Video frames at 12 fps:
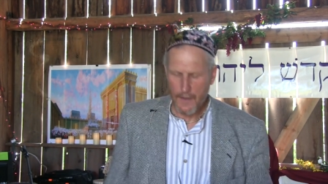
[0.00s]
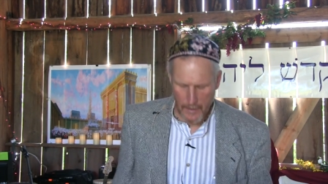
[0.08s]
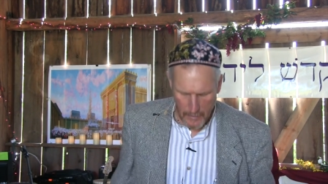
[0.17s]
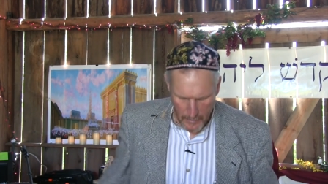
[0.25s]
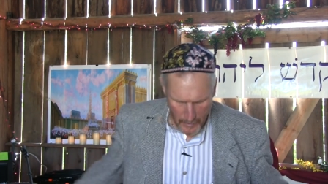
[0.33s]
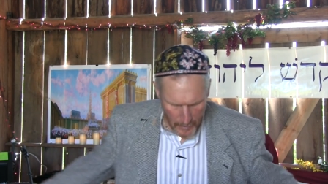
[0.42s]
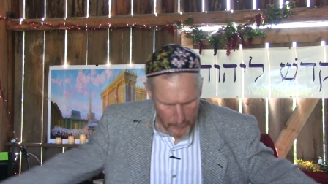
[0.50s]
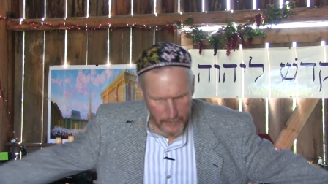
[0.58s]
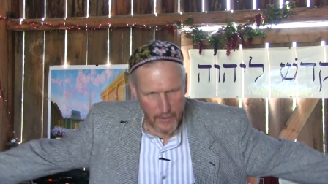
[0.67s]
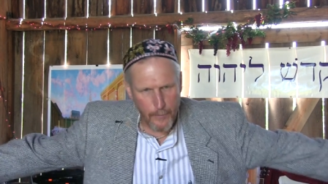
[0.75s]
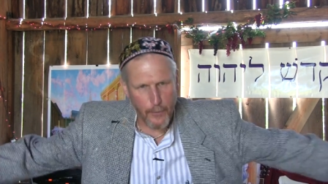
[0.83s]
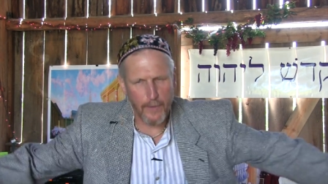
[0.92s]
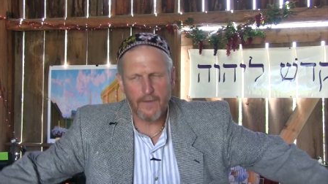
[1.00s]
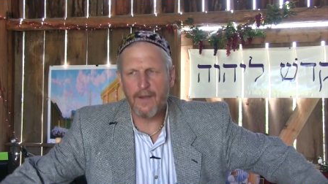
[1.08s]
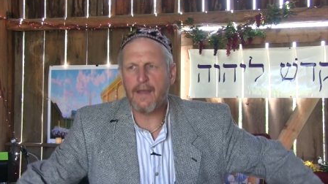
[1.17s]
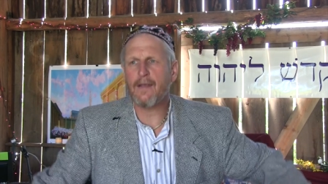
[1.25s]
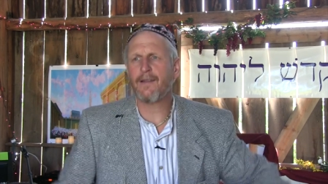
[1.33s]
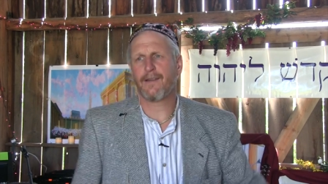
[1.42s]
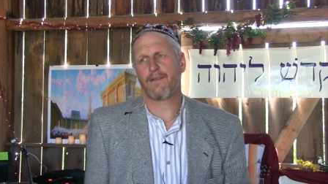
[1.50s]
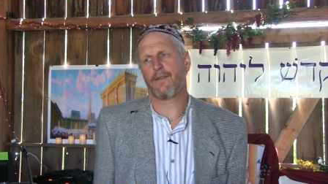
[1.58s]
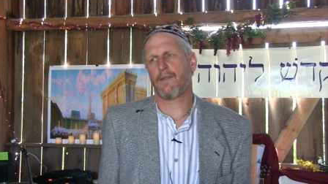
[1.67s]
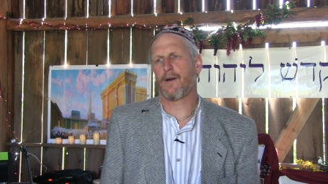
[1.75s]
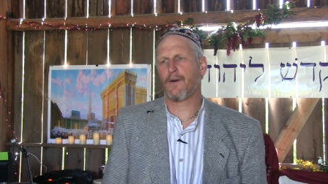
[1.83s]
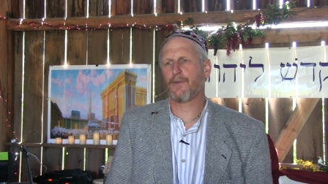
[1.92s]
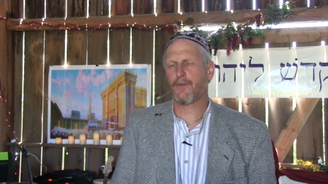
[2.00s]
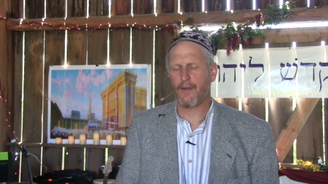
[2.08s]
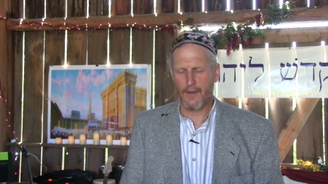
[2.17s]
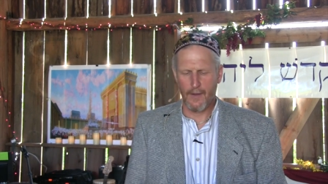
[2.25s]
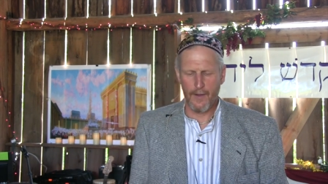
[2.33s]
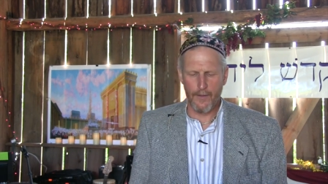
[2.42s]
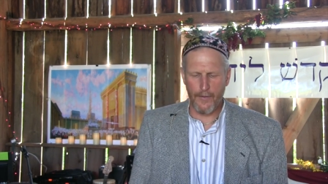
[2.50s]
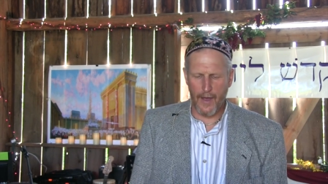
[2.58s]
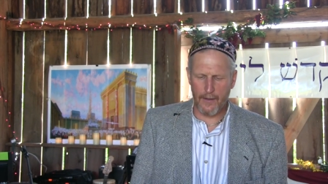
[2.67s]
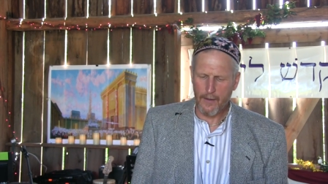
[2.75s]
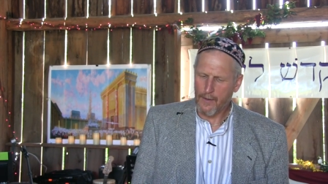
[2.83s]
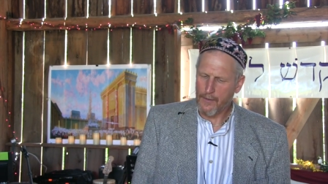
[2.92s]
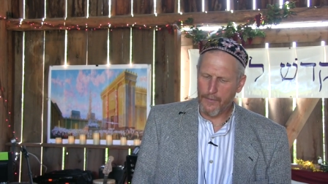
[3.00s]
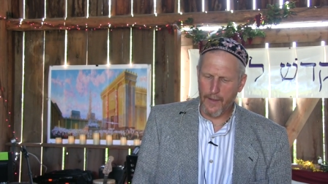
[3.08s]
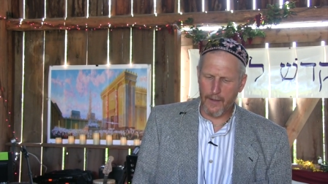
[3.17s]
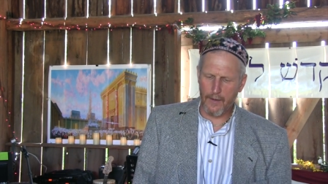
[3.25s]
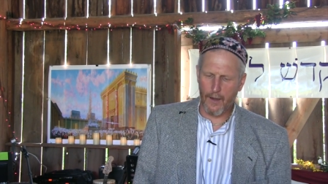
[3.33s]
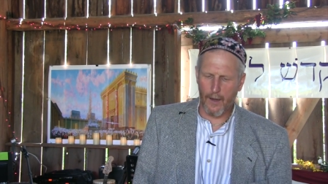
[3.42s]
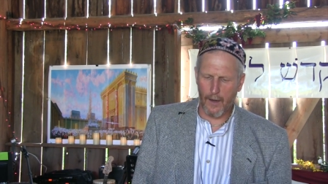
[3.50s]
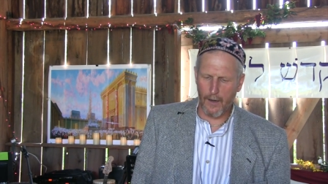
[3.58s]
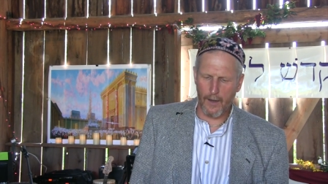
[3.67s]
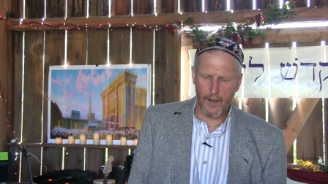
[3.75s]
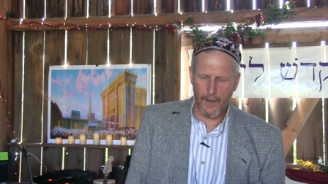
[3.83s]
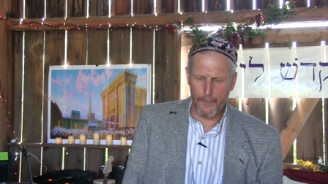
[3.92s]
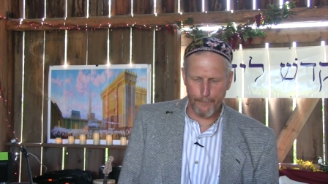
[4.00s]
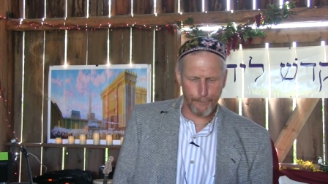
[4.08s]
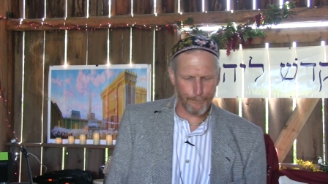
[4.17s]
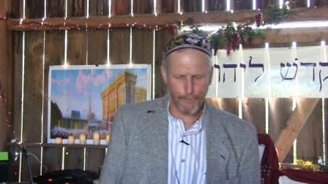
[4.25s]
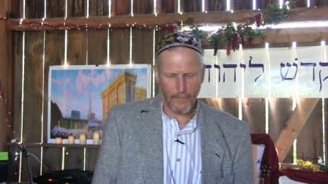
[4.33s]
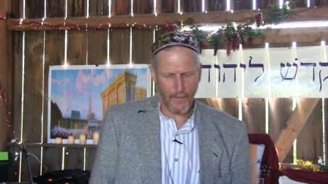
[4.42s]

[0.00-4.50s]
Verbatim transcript: And he comes and he brings healing to those that, that, are, um,